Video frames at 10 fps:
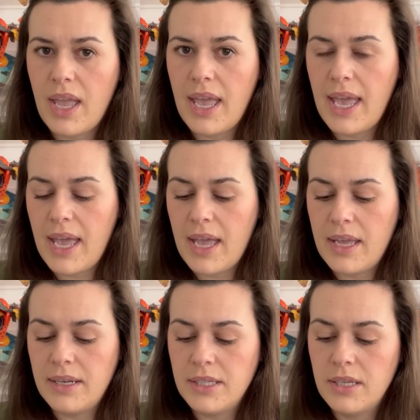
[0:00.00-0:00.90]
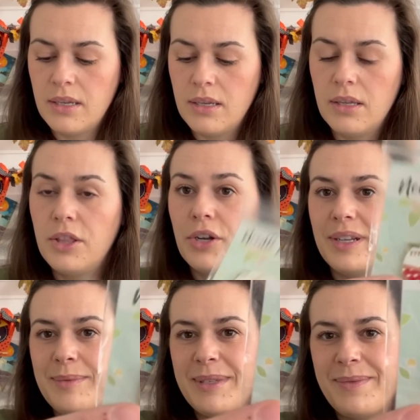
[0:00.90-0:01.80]
And the
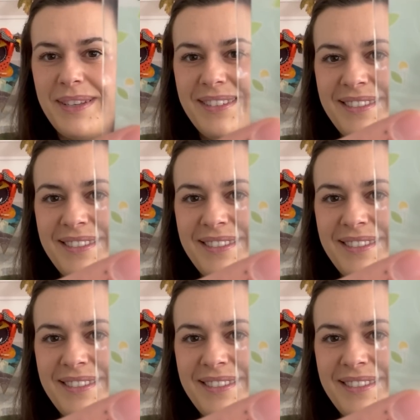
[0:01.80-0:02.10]
Christmas one.